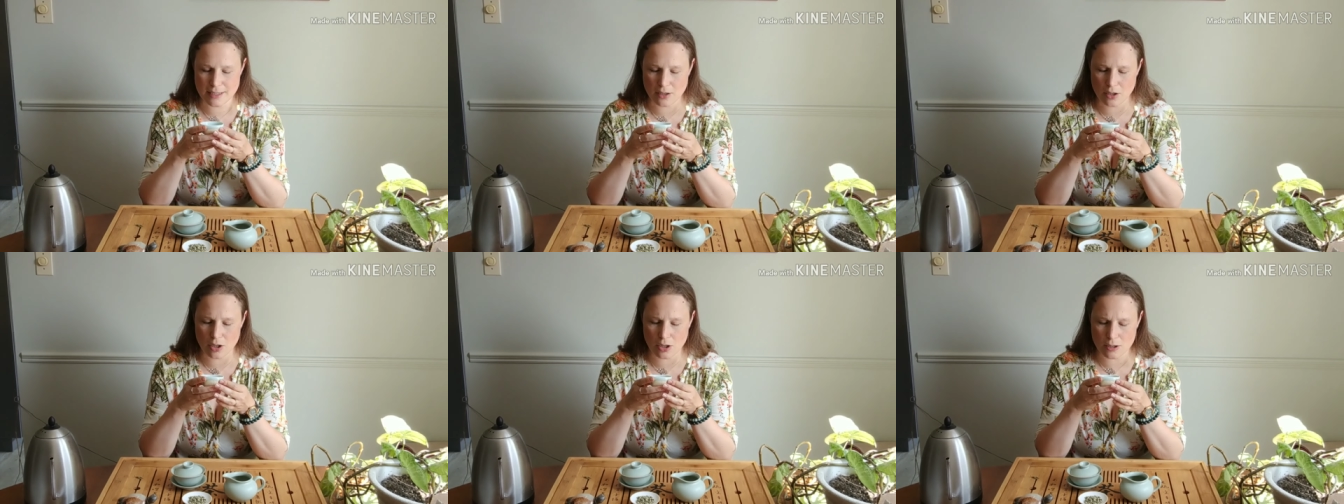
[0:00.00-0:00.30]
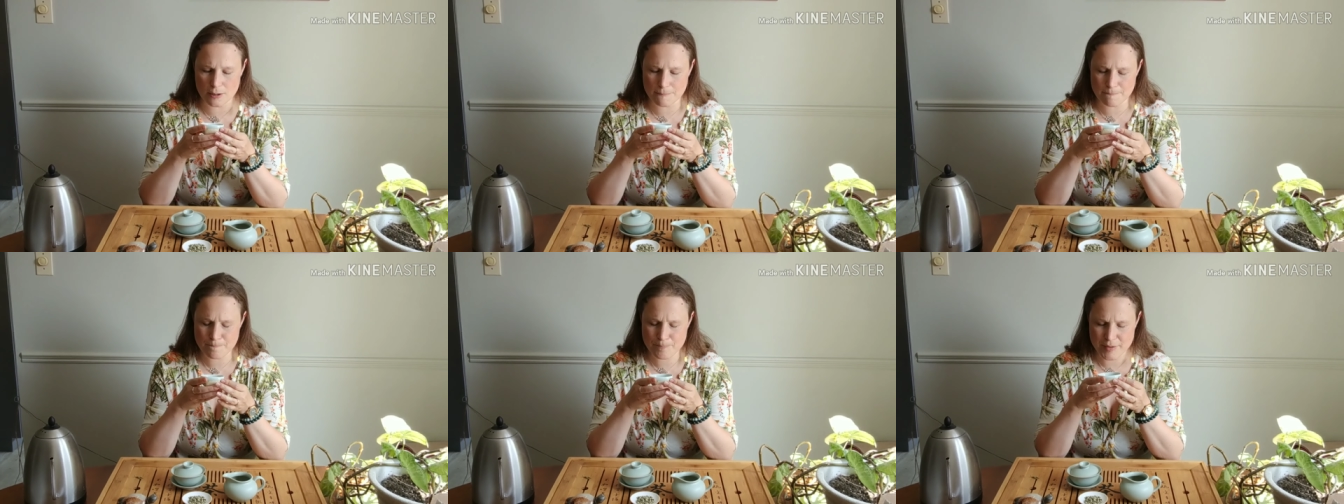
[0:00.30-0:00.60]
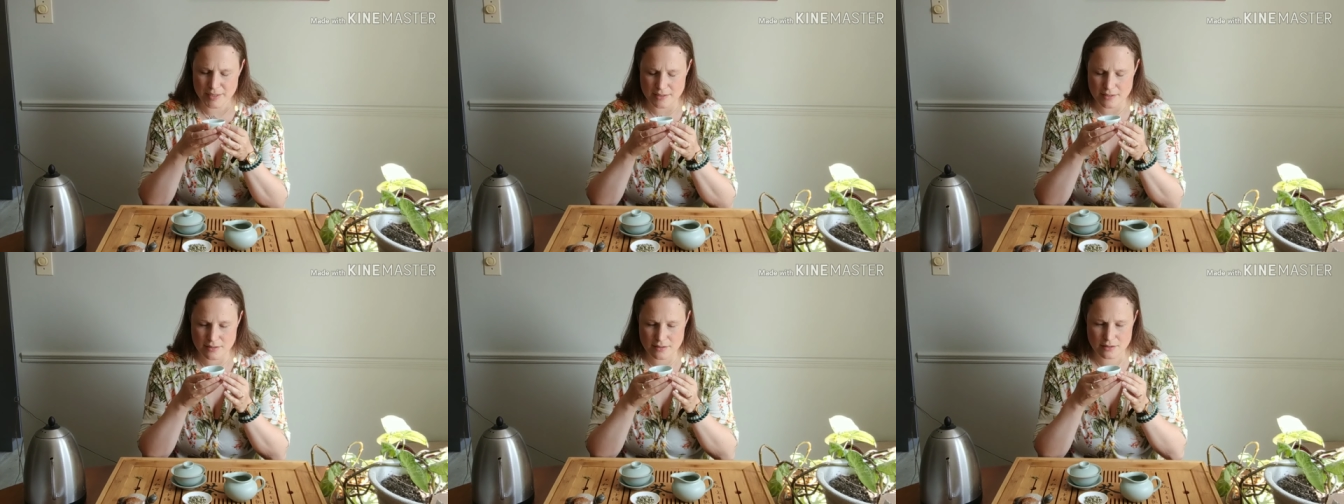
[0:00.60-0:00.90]
at all.
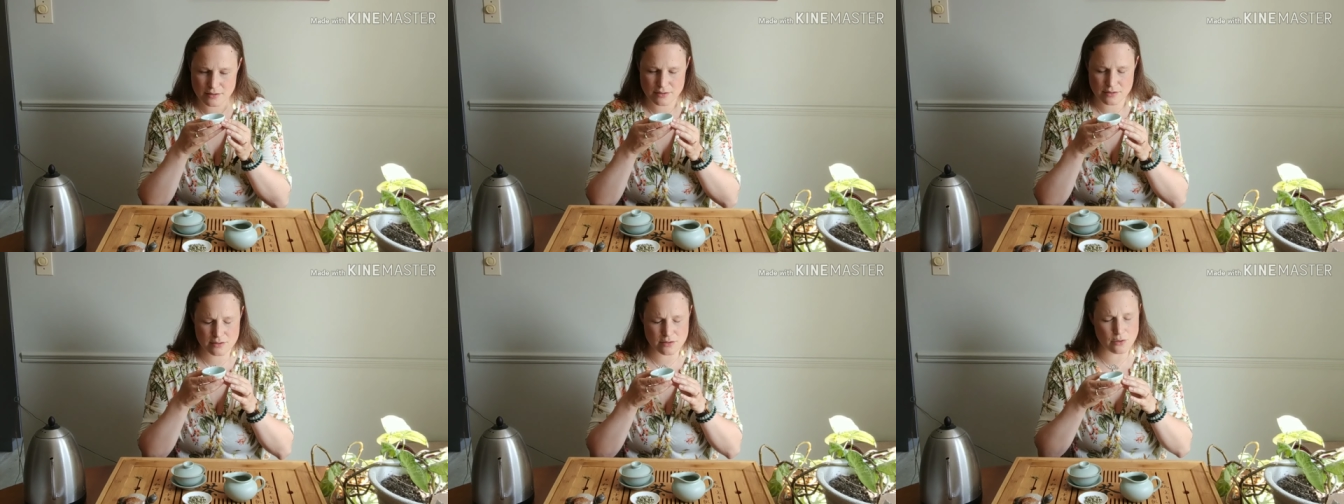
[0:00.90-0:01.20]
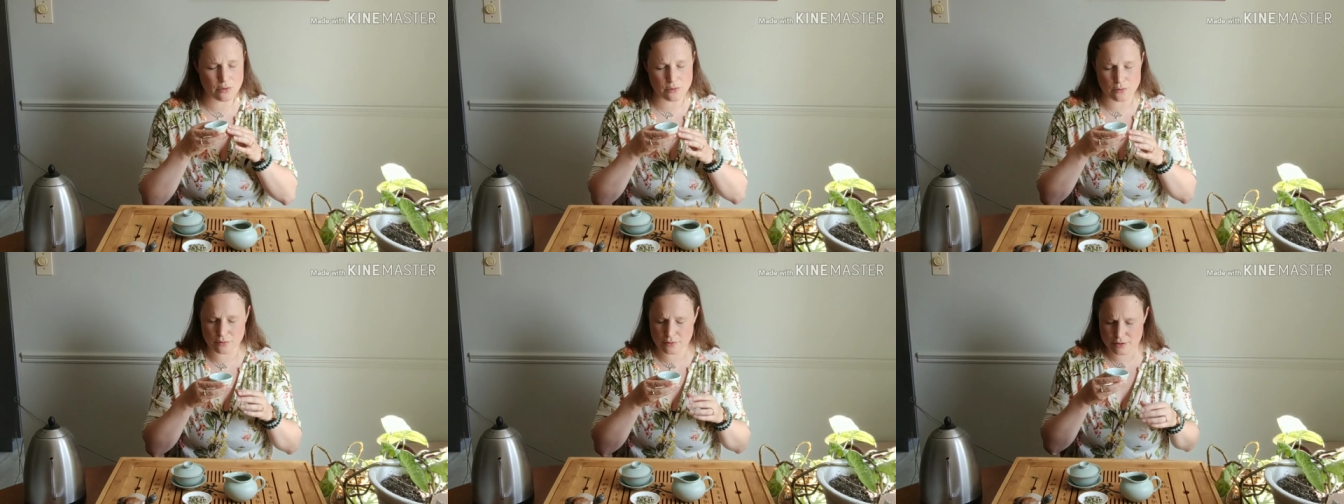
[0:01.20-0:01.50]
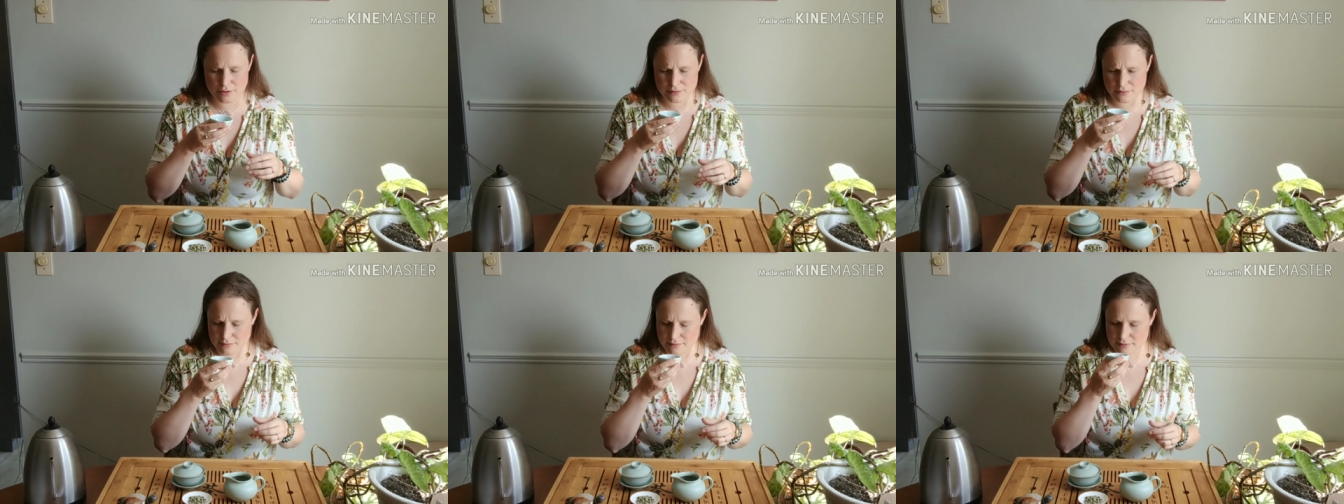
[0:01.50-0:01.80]
It's so
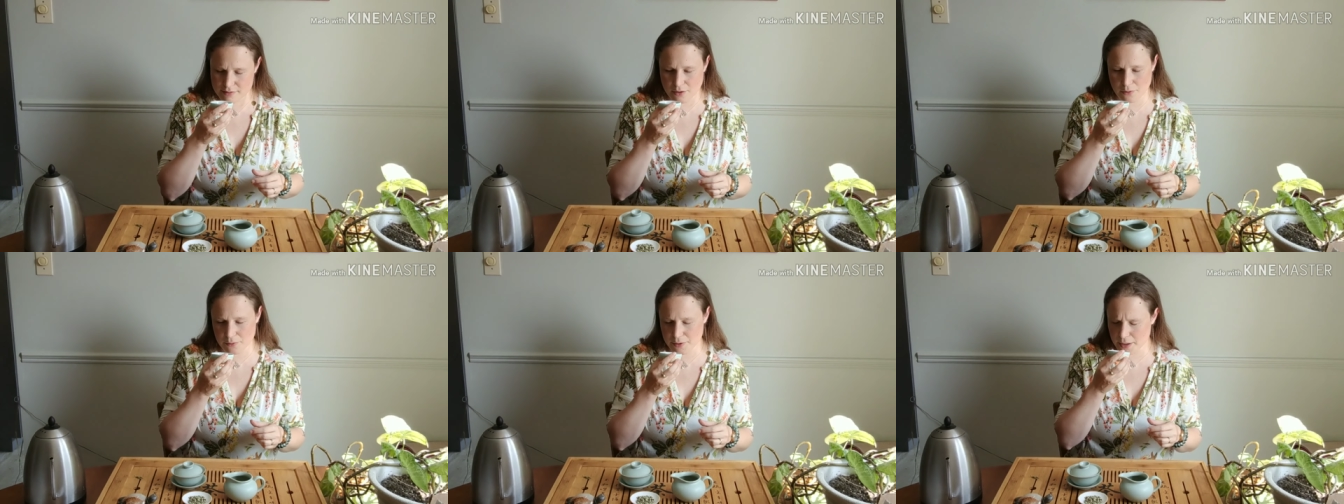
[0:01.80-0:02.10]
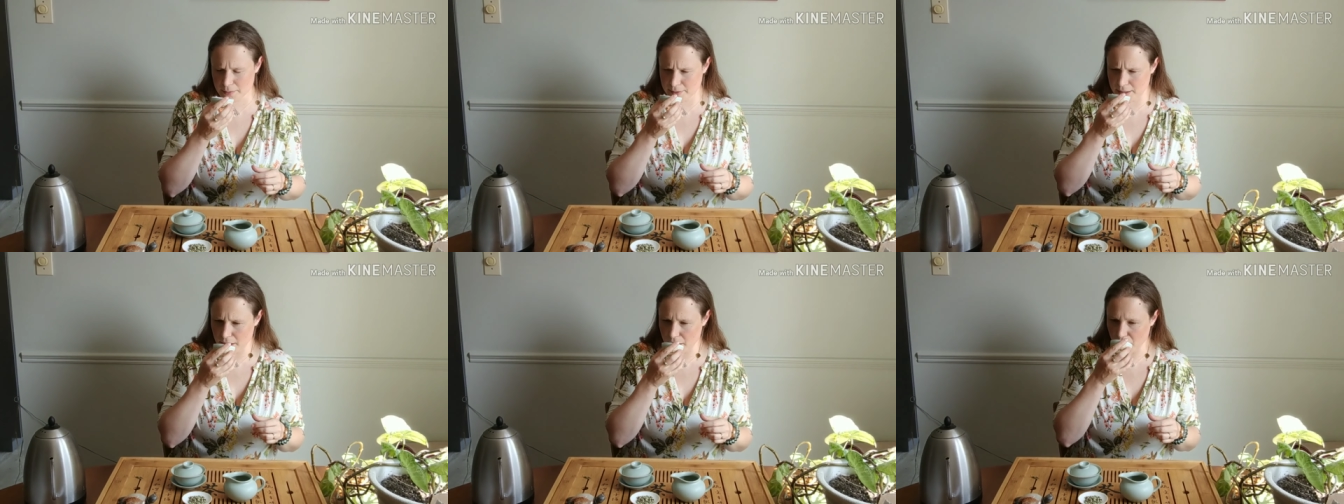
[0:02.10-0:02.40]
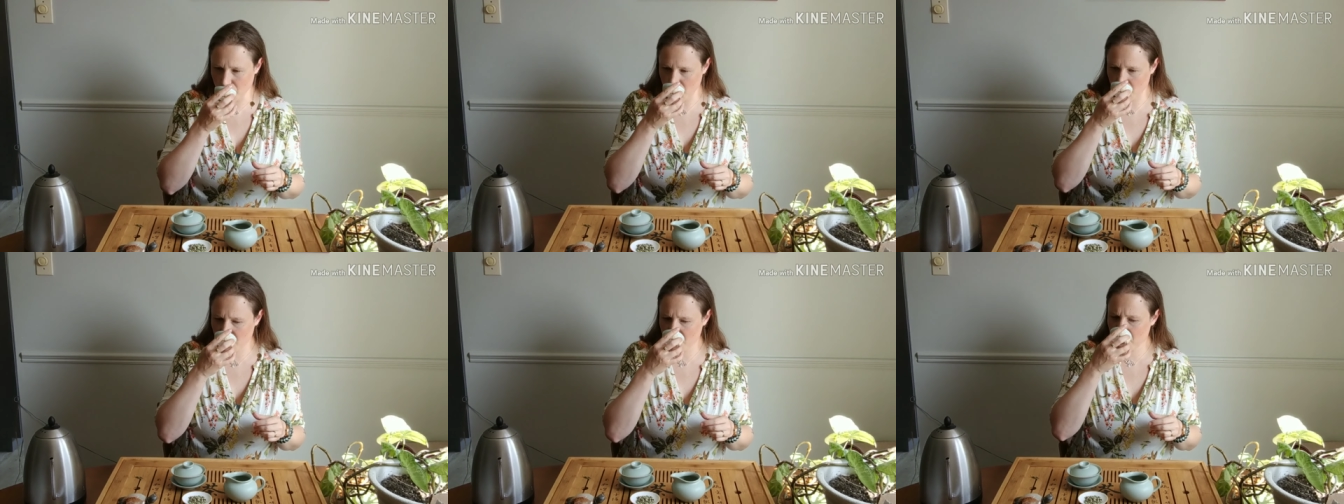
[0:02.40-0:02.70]
yummy.
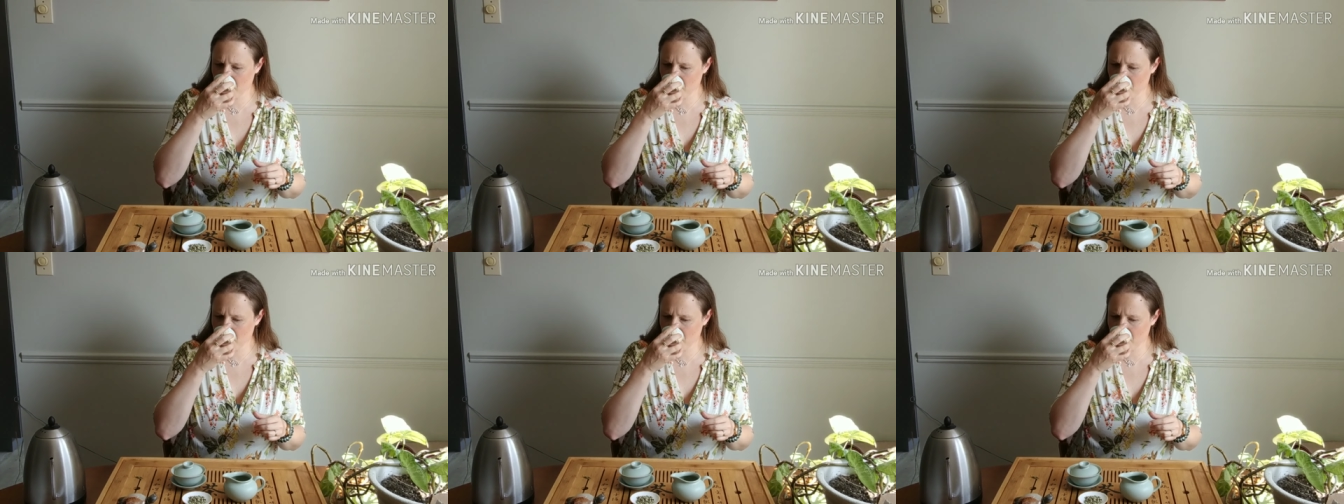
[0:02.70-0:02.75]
